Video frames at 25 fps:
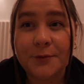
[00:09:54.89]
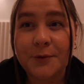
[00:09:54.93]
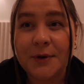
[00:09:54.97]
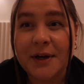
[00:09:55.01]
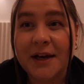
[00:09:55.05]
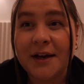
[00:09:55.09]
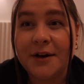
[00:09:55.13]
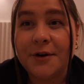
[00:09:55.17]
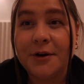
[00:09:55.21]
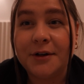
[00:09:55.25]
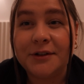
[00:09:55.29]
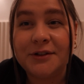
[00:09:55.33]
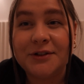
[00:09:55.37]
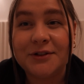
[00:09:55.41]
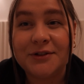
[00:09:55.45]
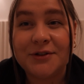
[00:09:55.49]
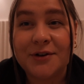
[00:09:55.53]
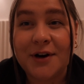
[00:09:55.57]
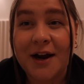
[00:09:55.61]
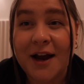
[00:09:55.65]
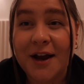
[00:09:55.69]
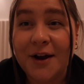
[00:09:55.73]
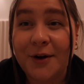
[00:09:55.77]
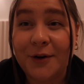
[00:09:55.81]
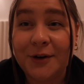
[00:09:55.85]
We got to
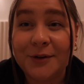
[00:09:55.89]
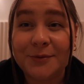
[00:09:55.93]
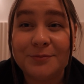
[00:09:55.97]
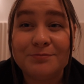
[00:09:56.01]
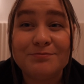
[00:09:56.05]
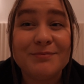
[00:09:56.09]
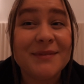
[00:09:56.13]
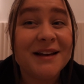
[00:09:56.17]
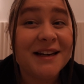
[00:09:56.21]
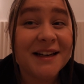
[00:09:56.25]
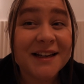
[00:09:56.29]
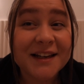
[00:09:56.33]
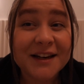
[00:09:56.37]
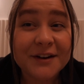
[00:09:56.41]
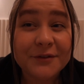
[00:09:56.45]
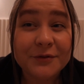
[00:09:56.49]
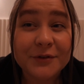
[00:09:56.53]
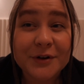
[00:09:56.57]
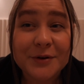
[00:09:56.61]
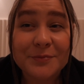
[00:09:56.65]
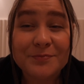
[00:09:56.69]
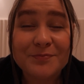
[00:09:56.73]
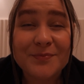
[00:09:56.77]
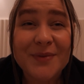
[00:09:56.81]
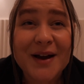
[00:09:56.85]
try on many
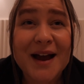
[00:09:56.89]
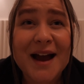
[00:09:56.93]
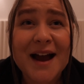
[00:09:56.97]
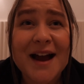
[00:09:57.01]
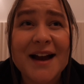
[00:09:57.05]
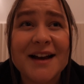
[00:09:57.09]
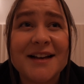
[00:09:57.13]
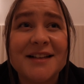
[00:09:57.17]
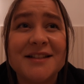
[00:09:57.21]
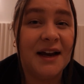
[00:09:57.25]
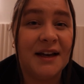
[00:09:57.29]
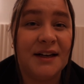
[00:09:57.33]
different bags